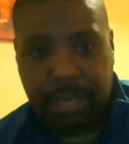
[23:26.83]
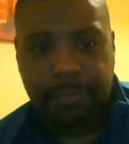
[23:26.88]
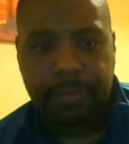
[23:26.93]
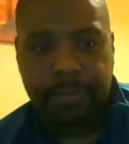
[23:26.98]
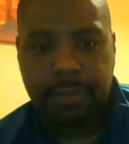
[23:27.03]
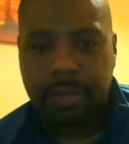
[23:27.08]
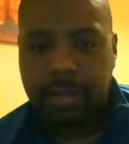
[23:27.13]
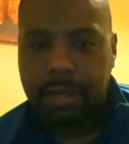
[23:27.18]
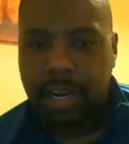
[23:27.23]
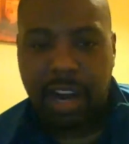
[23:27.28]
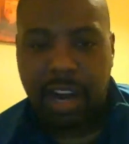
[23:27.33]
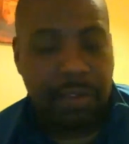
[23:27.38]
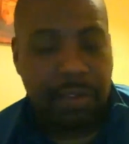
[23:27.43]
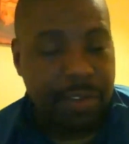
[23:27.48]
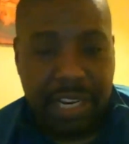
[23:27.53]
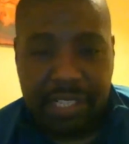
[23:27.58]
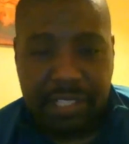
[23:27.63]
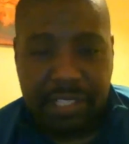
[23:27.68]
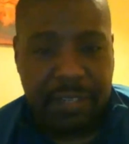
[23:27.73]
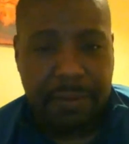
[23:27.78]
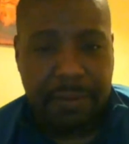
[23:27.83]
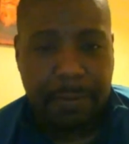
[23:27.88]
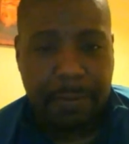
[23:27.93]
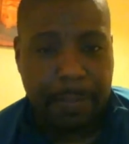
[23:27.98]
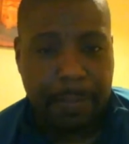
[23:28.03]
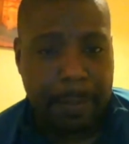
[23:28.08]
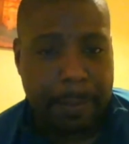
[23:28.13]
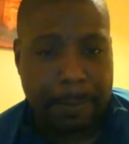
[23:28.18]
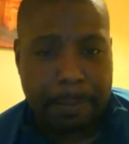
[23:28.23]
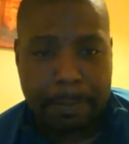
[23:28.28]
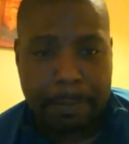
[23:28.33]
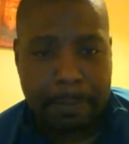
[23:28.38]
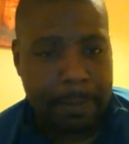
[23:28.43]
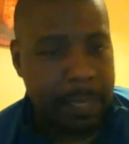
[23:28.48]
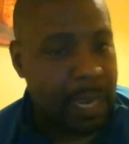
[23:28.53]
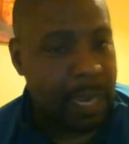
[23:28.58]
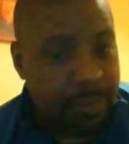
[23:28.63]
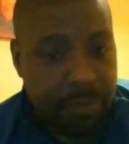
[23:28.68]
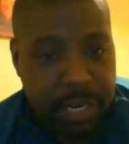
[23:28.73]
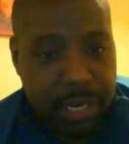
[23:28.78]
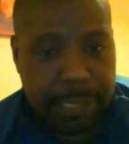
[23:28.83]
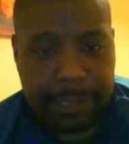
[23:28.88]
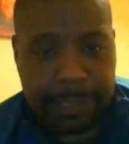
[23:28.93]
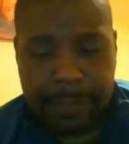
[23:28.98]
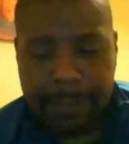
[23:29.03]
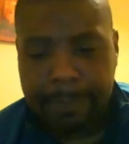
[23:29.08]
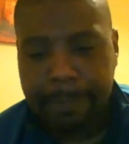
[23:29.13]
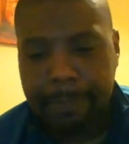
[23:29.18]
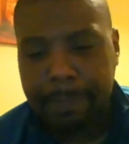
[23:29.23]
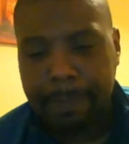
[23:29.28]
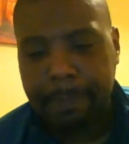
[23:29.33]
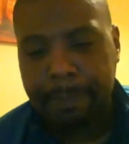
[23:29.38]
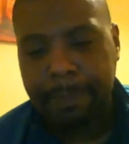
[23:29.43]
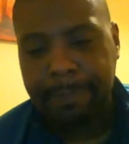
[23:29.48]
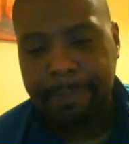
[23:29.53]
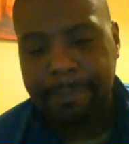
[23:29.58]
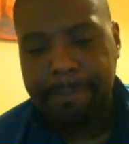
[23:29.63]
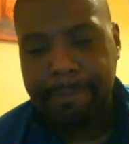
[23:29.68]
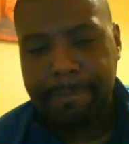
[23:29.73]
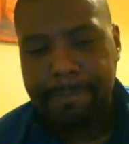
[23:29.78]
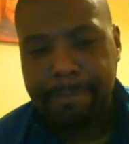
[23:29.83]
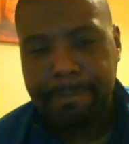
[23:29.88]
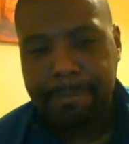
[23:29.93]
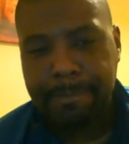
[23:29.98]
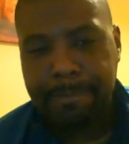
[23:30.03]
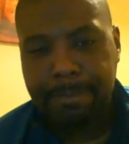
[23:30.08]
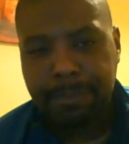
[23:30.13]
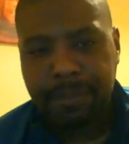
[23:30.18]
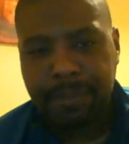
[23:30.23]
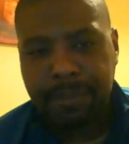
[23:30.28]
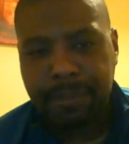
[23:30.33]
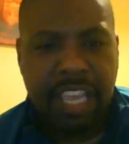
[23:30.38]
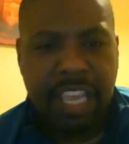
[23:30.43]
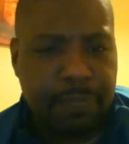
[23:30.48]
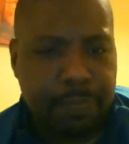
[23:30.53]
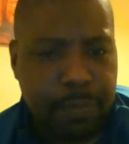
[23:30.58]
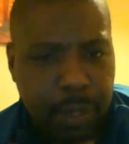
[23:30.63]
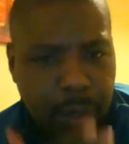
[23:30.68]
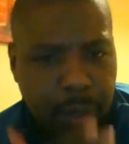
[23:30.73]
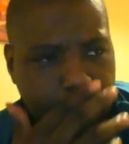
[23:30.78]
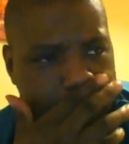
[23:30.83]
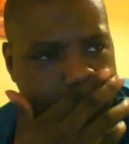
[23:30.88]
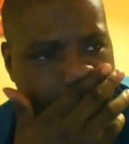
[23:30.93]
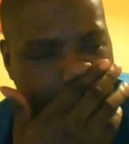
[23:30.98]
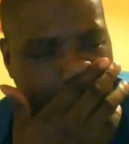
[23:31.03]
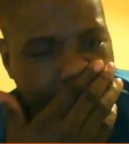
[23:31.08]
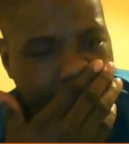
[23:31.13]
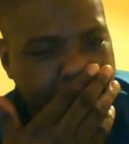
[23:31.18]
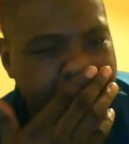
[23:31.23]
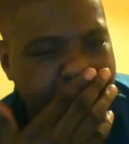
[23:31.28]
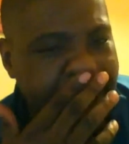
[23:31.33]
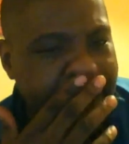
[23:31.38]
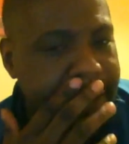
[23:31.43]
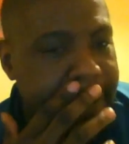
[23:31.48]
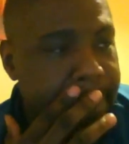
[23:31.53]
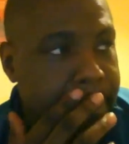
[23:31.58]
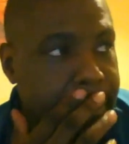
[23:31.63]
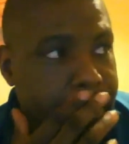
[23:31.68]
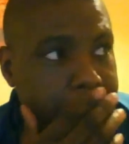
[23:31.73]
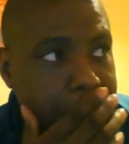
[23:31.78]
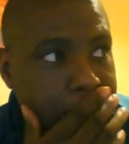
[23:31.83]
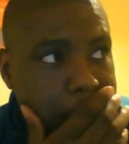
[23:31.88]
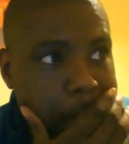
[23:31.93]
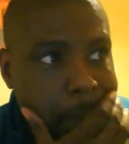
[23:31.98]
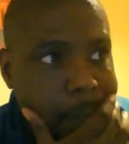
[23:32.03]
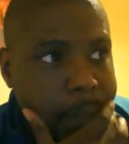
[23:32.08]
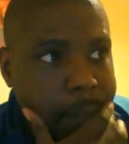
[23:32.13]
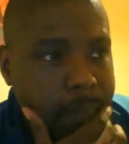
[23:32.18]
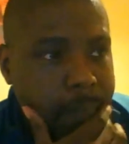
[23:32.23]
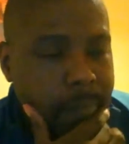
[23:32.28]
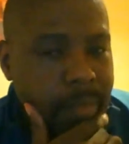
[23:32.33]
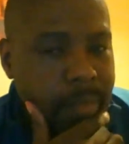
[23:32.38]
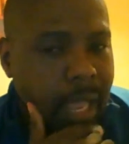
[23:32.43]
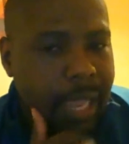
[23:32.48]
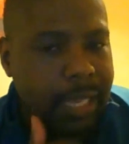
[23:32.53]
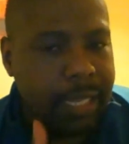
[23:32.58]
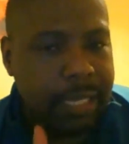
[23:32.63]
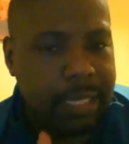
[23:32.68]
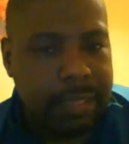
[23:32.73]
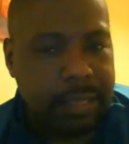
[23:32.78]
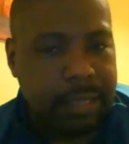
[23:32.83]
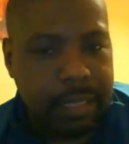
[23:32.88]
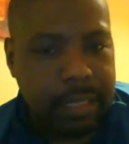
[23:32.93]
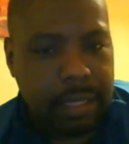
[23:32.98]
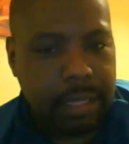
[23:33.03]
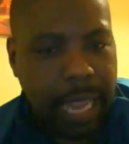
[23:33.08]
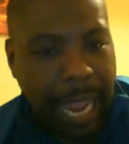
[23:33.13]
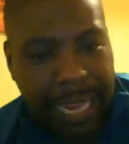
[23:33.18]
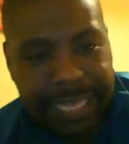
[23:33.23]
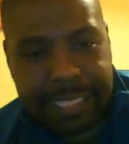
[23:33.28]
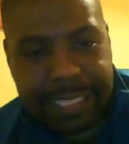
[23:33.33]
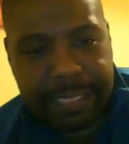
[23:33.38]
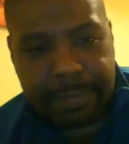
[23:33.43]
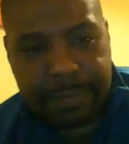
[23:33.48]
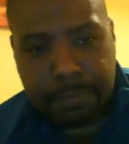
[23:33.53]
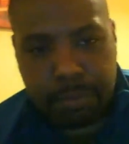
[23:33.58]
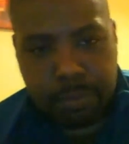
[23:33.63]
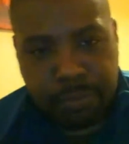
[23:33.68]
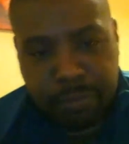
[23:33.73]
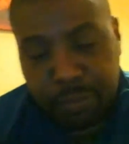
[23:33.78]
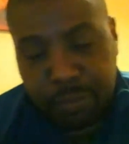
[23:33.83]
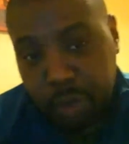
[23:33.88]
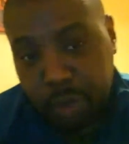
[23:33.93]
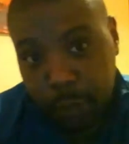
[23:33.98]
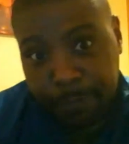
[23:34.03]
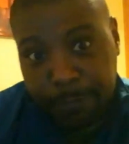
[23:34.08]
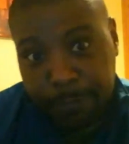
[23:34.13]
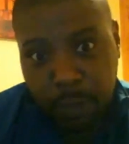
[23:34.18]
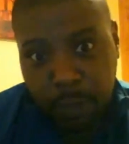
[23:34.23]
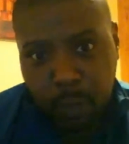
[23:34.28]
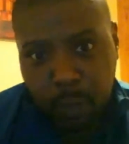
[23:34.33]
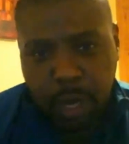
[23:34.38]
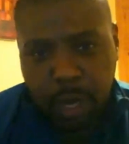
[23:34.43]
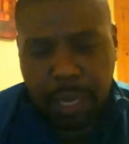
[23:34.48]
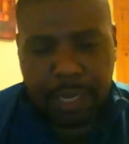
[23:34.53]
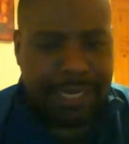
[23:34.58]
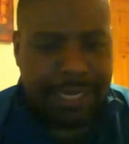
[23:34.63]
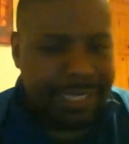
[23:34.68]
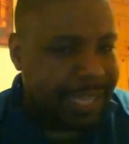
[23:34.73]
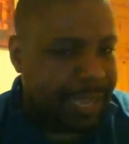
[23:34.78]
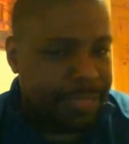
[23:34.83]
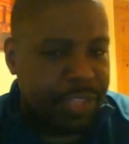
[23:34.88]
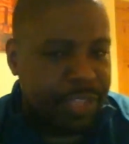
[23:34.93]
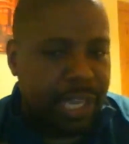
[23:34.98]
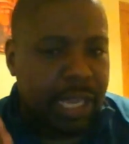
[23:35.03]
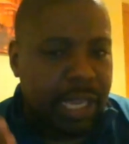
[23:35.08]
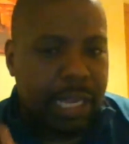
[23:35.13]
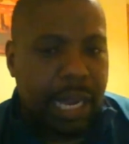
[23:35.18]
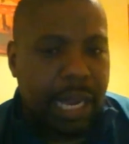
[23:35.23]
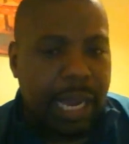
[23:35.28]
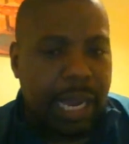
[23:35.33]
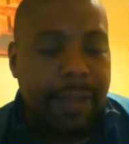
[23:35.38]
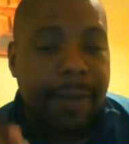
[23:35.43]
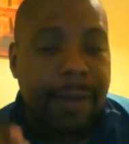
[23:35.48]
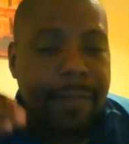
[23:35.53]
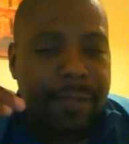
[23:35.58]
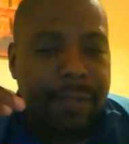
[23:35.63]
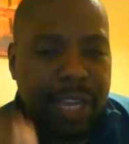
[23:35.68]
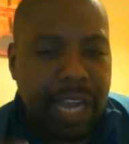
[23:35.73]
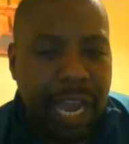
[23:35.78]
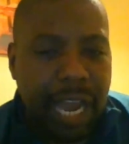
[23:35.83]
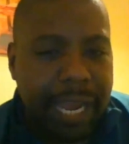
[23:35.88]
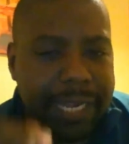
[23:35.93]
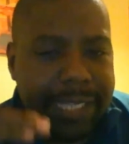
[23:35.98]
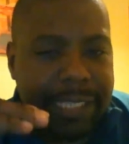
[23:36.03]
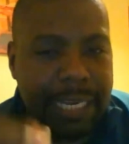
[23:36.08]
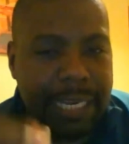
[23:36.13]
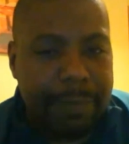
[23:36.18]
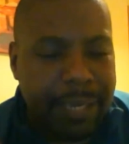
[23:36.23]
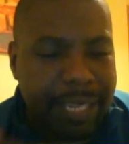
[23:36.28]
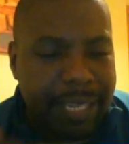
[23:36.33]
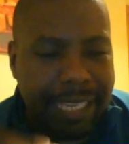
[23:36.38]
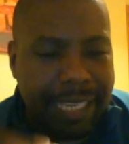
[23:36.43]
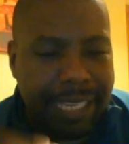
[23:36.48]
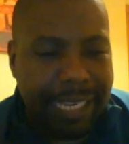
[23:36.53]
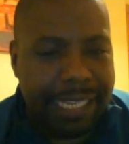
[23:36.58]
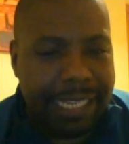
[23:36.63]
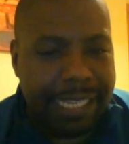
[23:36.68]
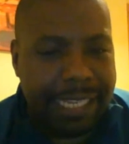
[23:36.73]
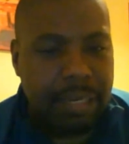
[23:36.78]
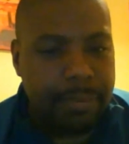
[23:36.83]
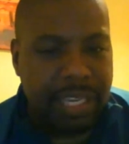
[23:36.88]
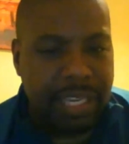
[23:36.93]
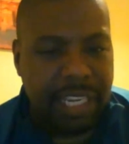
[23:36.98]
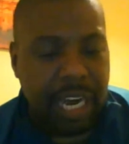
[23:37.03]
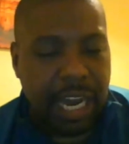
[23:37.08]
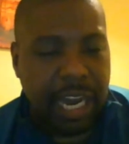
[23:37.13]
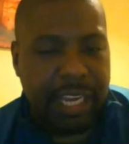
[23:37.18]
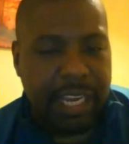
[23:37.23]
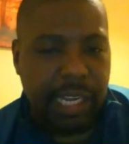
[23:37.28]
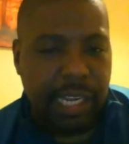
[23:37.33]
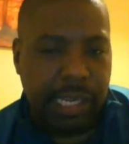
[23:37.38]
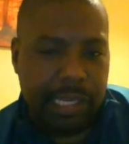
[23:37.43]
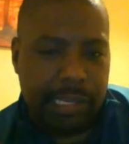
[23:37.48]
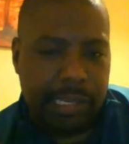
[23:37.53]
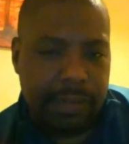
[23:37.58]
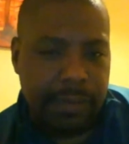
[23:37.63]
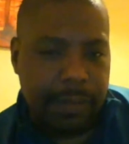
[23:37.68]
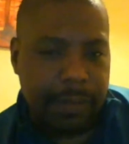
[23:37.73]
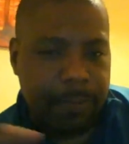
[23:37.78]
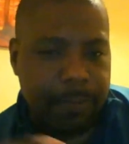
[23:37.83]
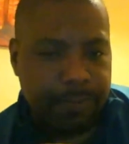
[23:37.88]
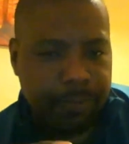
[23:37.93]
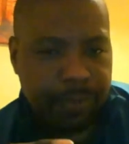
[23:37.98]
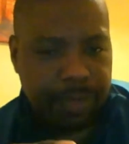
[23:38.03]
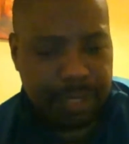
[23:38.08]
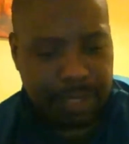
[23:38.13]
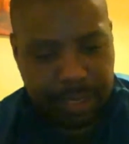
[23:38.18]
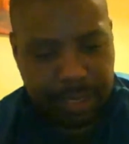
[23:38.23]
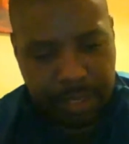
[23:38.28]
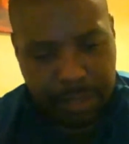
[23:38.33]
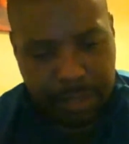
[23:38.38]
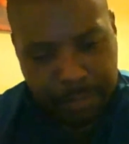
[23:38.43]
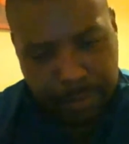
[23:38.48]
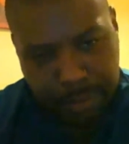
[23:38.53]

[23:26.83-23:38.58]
holds himself. I really do. I really do. If Brook was a guy like had some good footwork, because I think the guy that's going to beat Gennady is going to be a guy that can